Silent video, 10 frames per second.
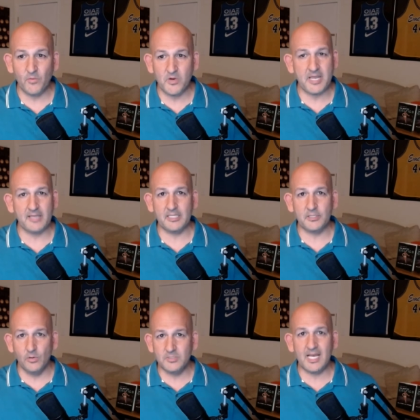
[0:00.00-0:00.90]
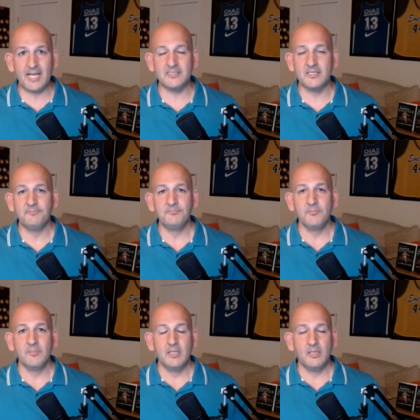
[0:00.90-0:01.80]
Fournier. Like those guys,
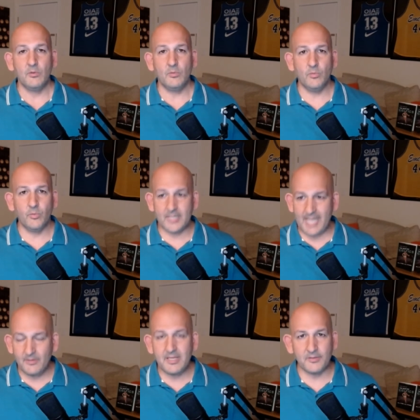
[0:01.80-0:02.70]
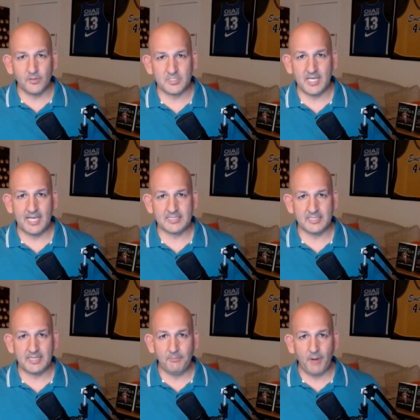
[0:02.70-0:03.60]
we're counting on those guys.
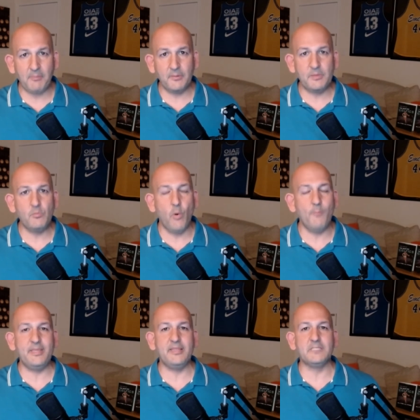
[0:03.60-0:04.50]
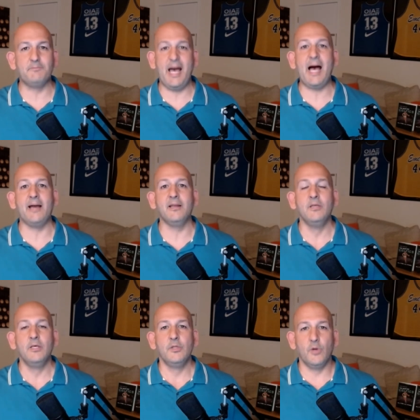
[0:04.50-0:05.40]
Like they probably won't be this
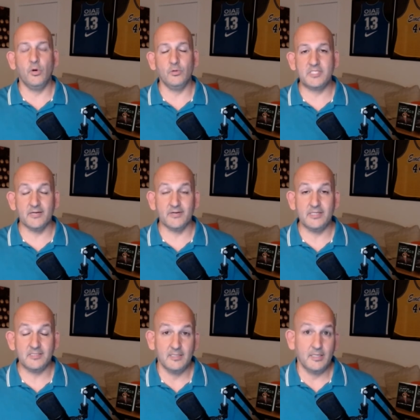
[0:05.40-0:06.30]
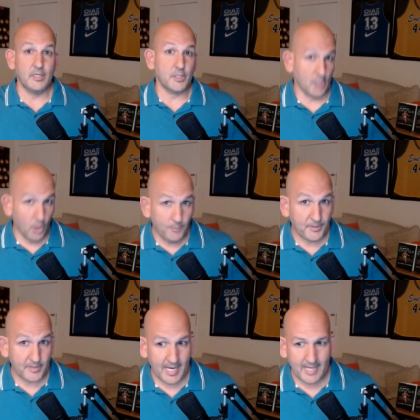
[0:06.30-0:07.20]
bad the whole series. You
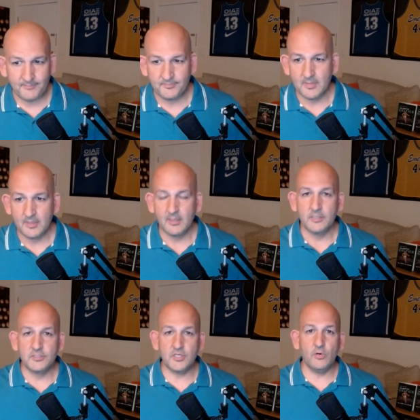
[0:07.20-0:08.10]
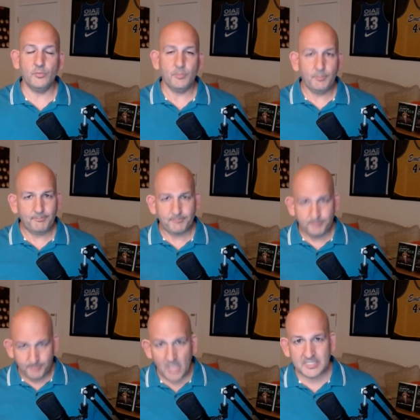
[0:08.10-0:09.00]
hope they're not. So
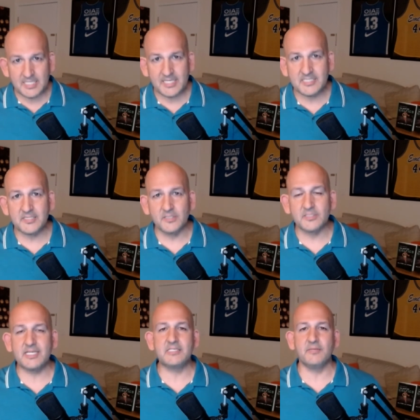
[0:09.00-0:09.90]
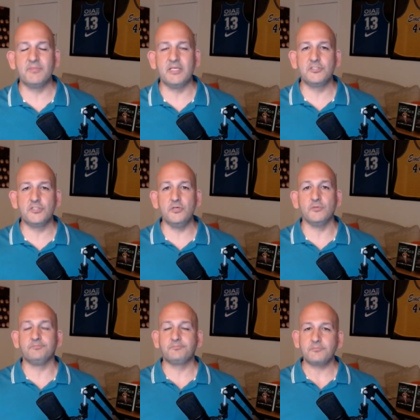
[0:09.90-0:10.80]
Boston can still say some things
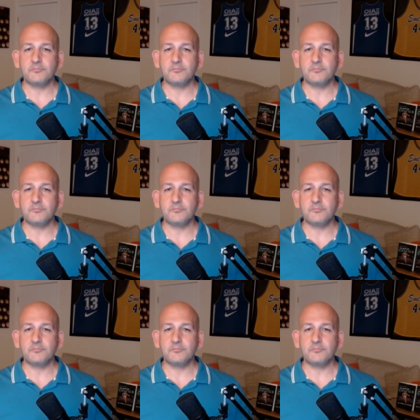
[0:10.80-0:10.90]
too.